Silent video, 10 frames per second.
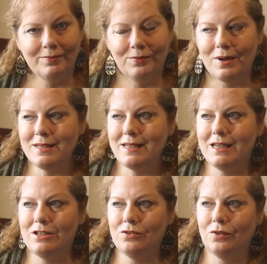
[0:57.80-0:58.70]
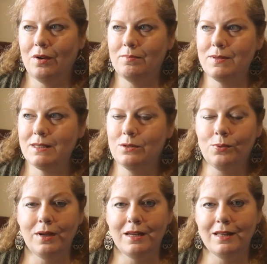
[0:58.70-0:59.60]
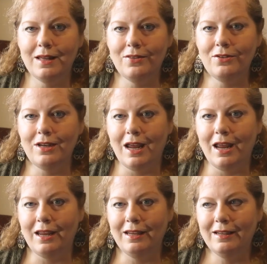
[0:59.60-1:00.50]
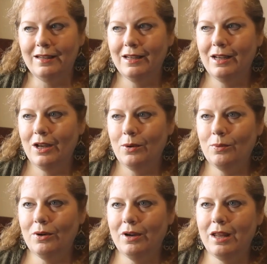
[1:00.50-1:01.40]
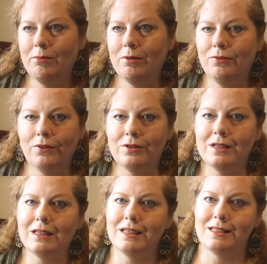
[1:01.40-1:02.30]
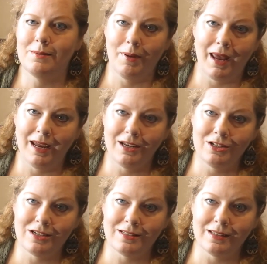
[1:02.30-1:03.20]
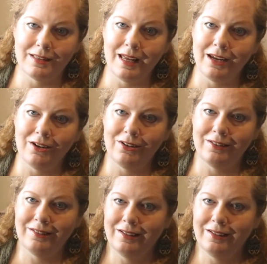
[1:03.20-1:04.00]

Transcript: President Trump's tweet the other day where he referred to Lisa Page as a layer,